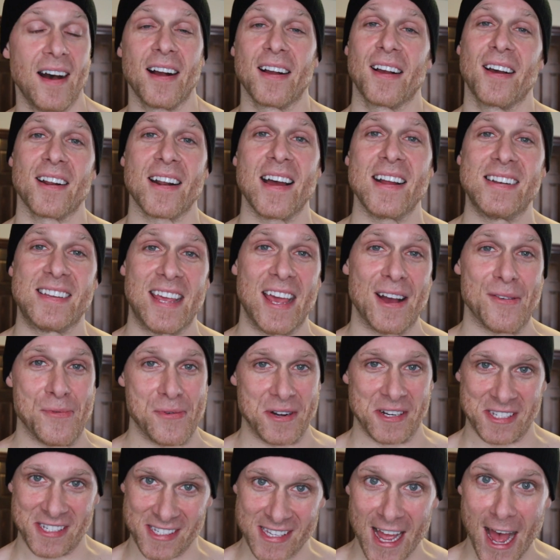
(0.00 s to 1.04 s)
a good idea when
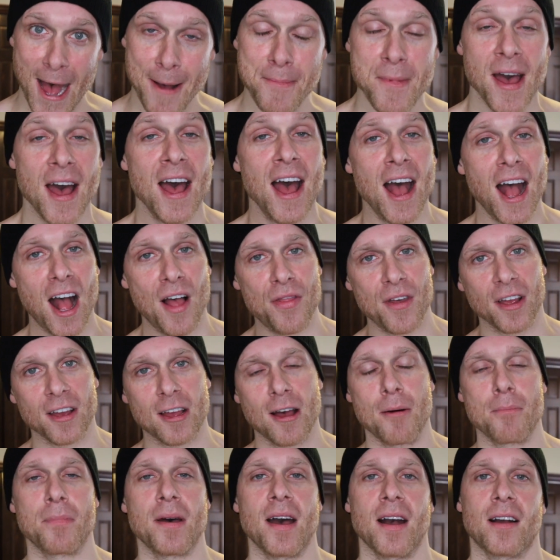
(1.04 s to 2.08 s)
to stop and then
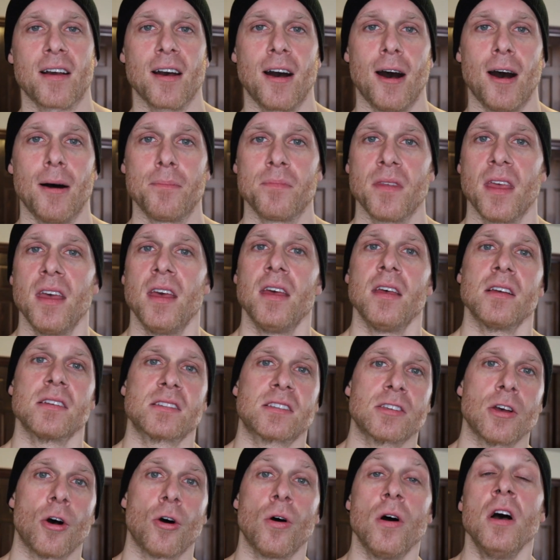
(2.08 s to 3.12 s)
come back up.
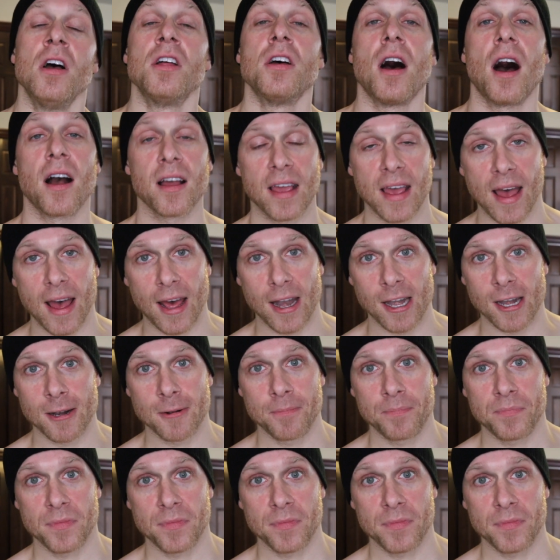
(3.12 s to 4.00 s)
So again,